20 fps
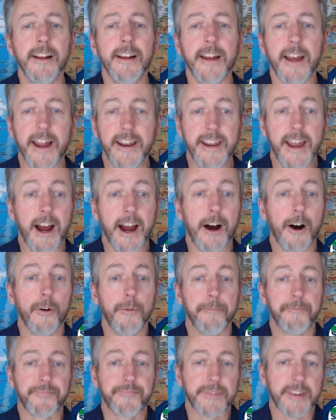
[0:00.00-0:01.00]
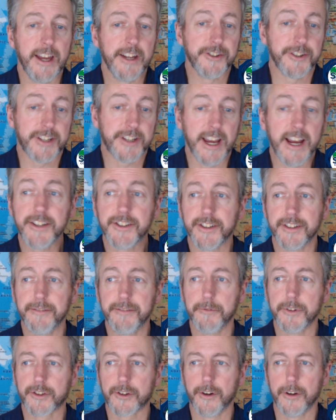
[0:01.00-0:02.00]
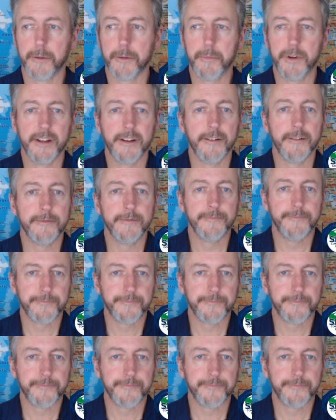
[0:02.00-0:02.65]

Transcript: And now education, which could have been